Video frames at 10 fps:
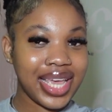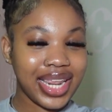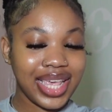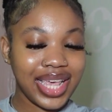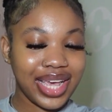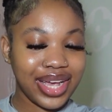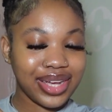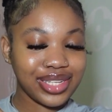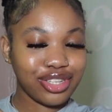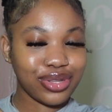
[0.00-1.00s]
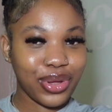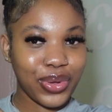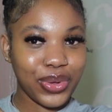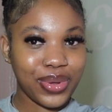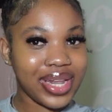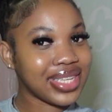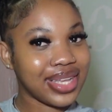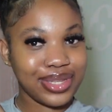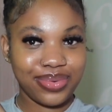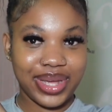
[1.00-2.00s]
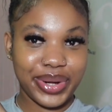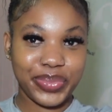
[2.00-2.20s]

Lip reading: in here. So let's get into it right now.